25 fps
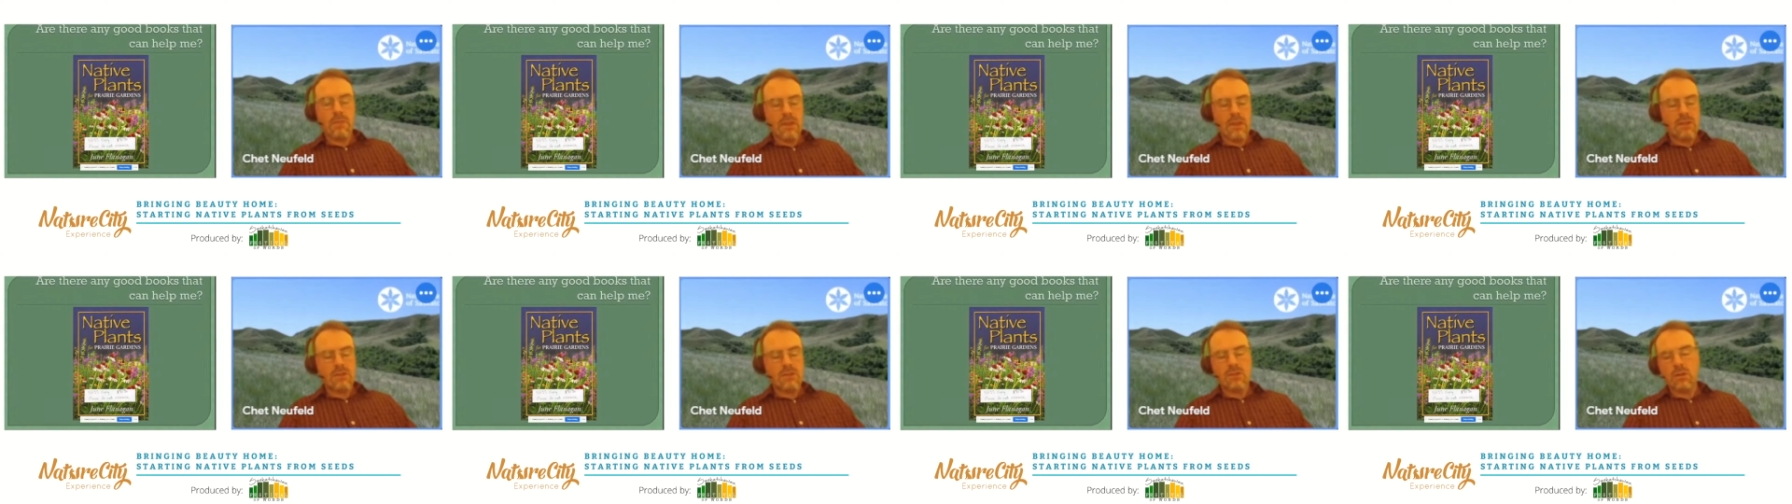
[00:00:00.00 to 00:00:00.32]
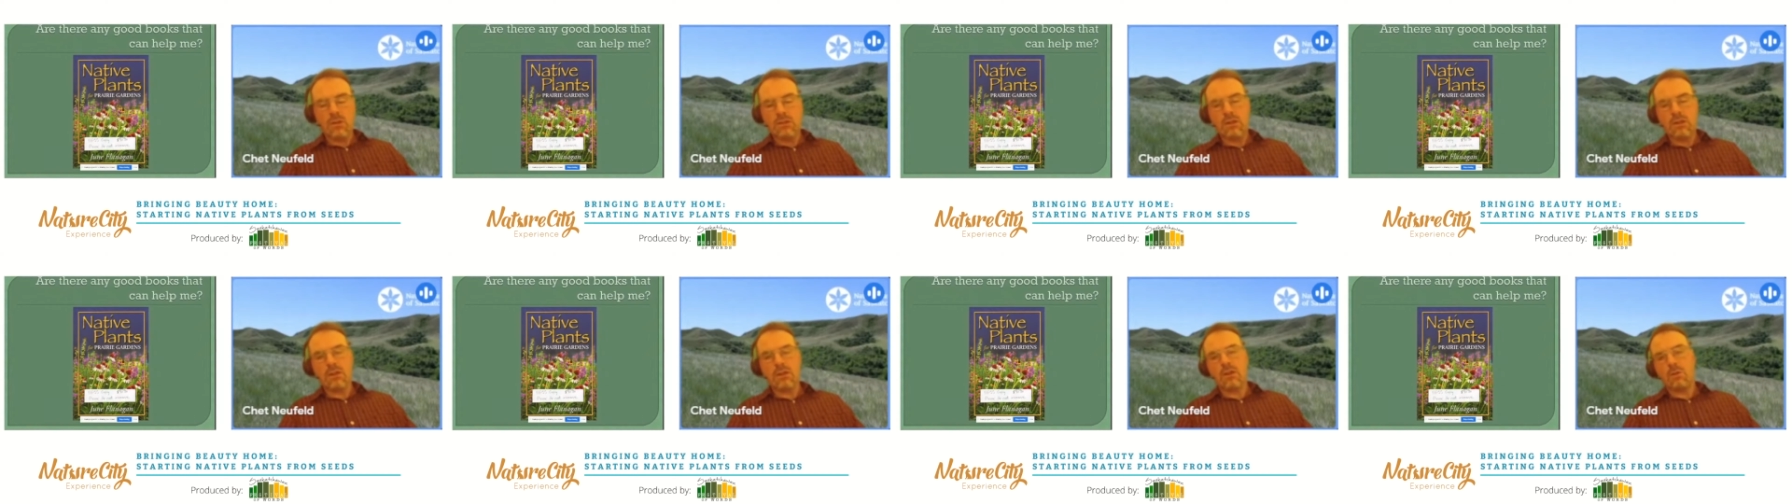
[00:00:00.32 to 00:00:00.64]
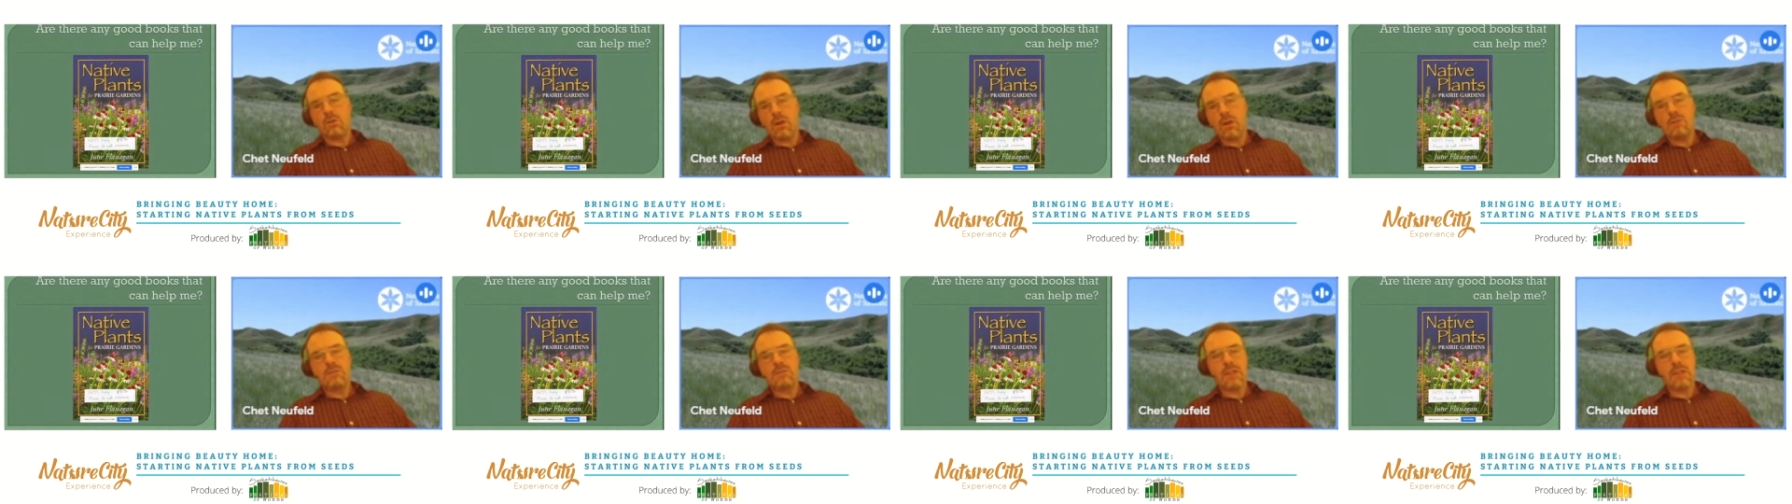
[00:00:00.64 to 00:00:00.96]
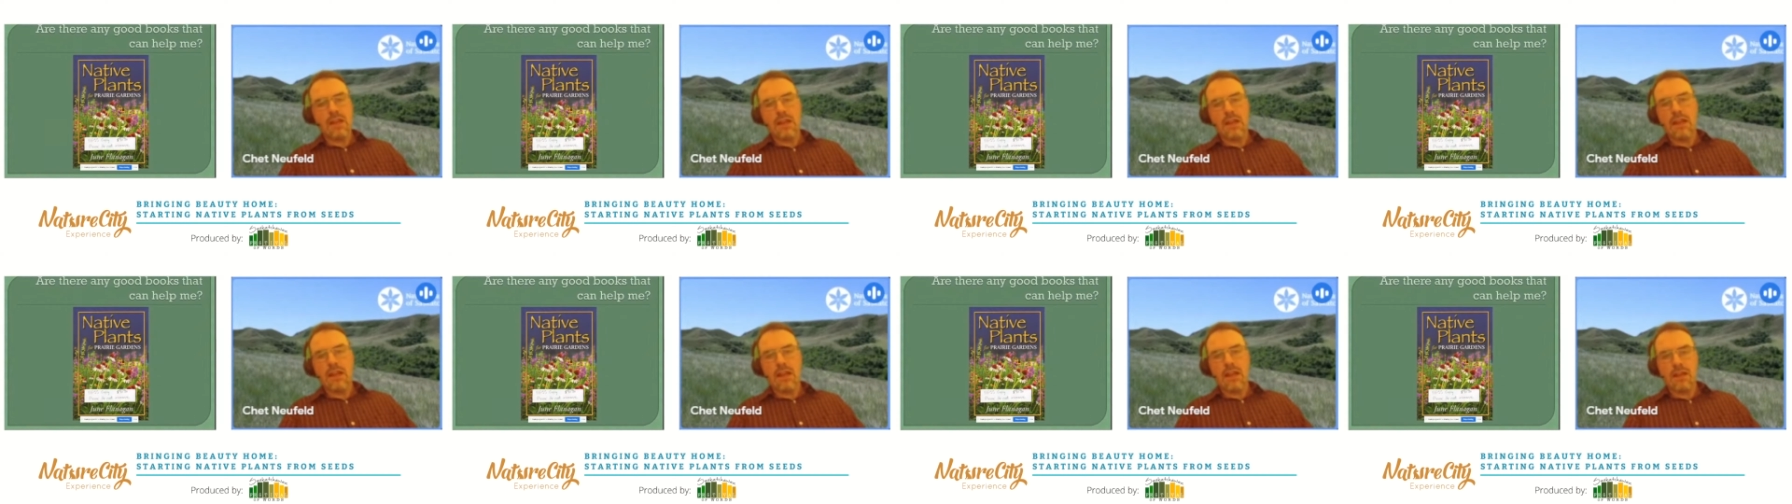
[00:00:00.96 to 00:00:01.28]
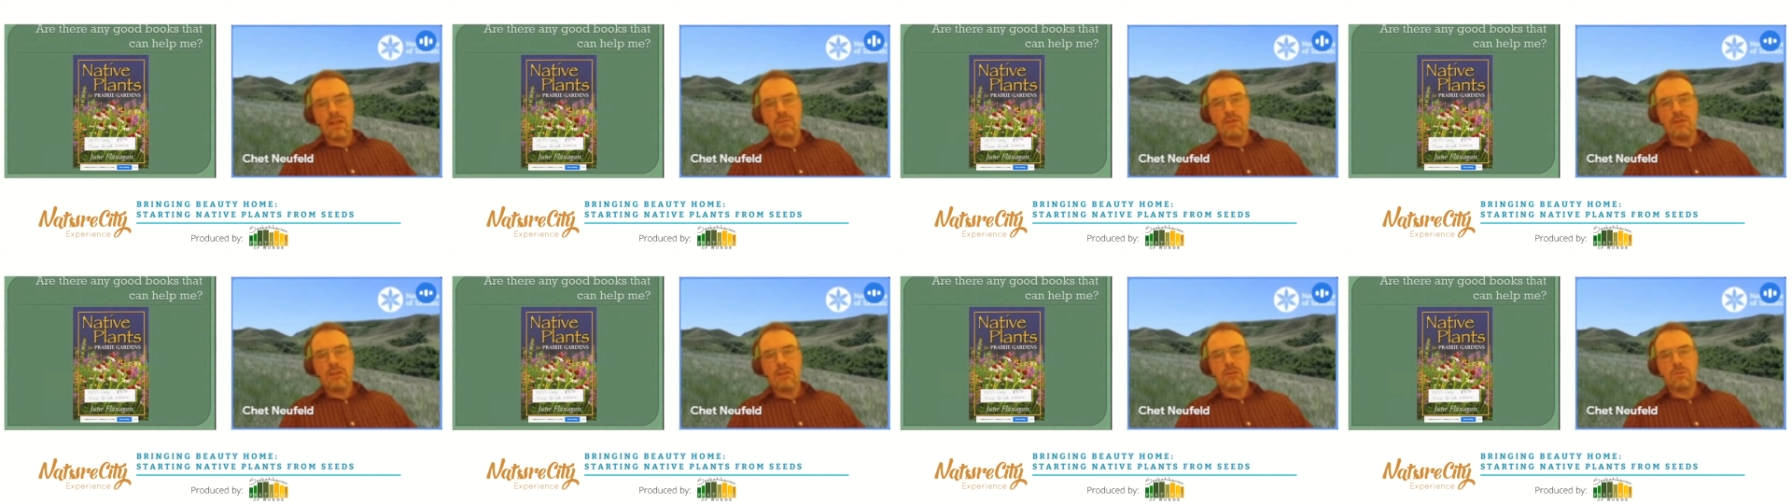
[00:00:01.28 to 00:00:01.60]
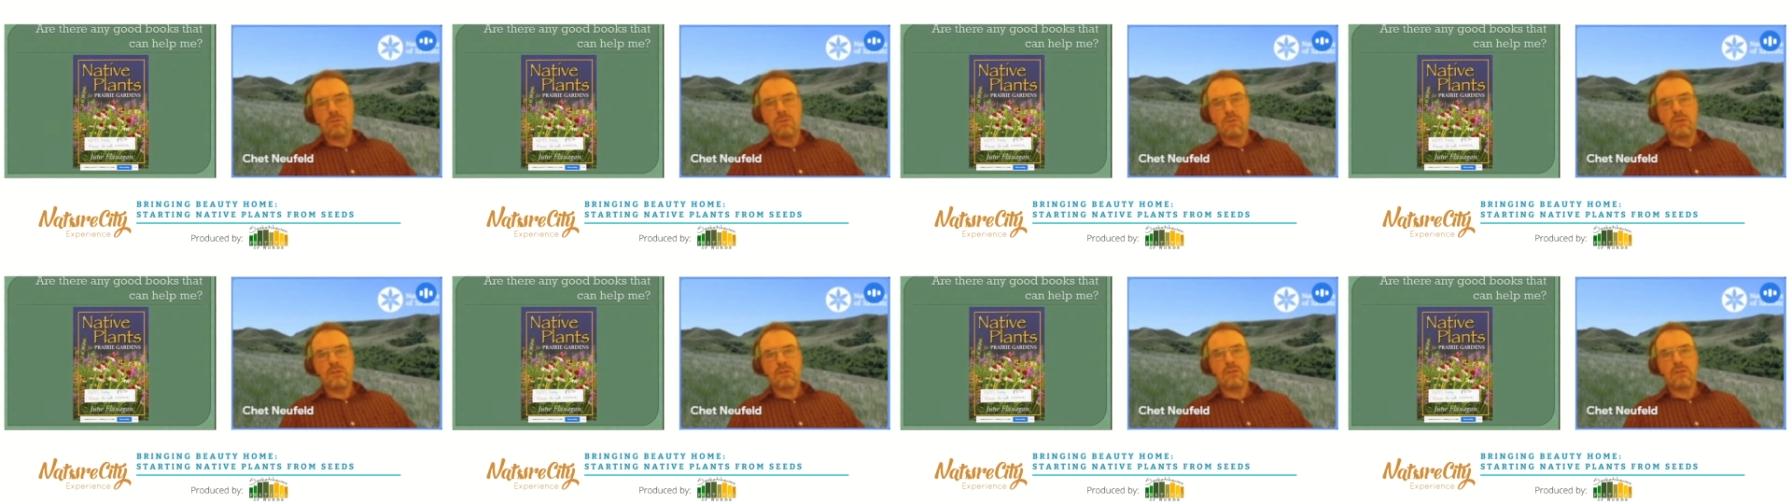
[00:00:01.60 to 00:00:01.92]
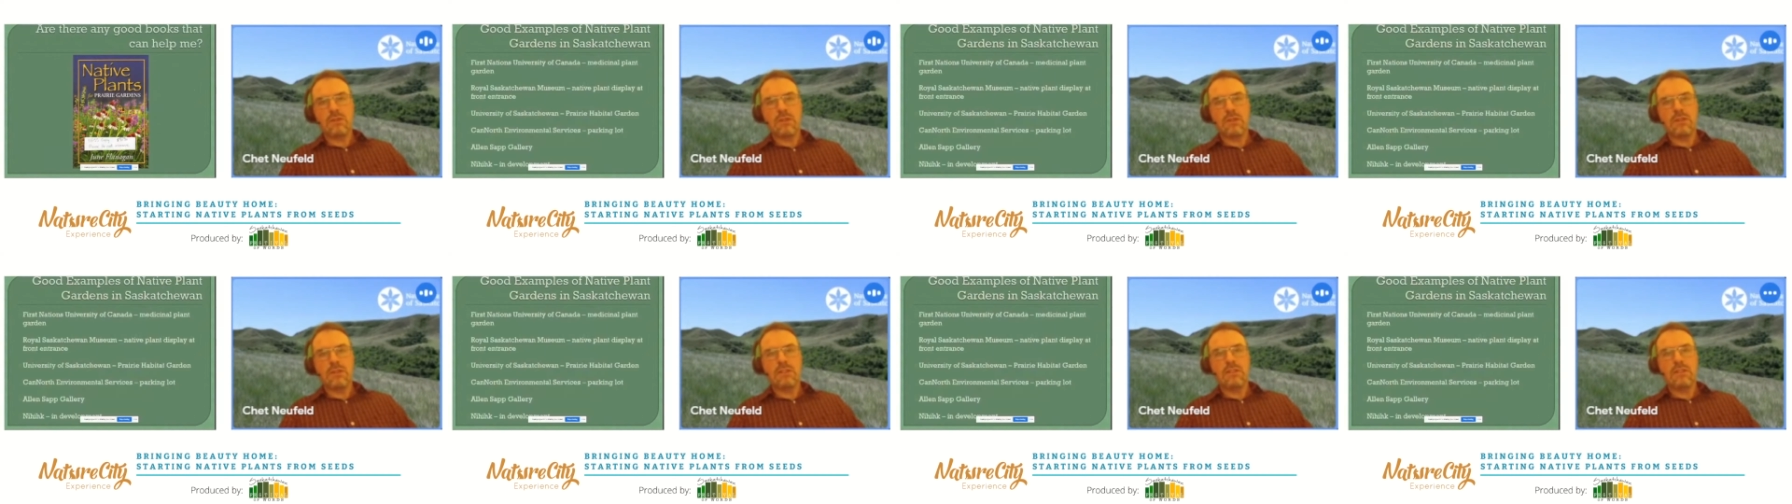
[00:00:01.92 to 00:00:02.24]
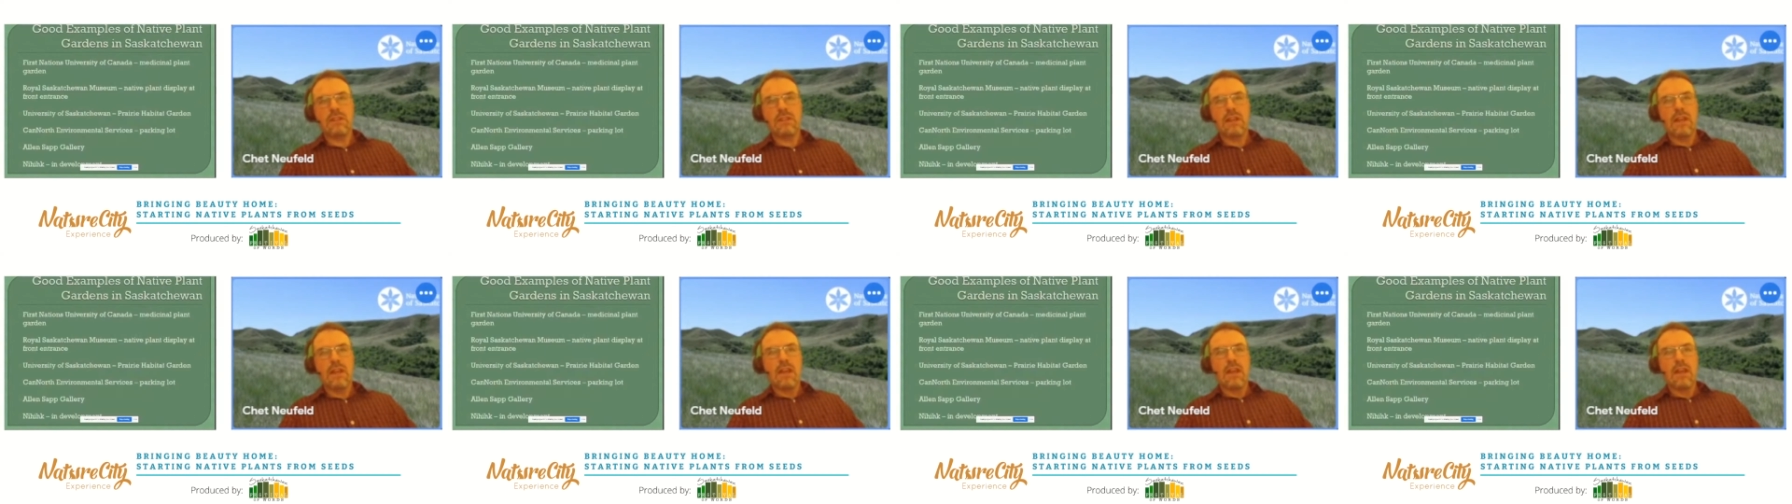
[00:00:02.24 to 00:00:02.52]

Sold on our website and major bookstores.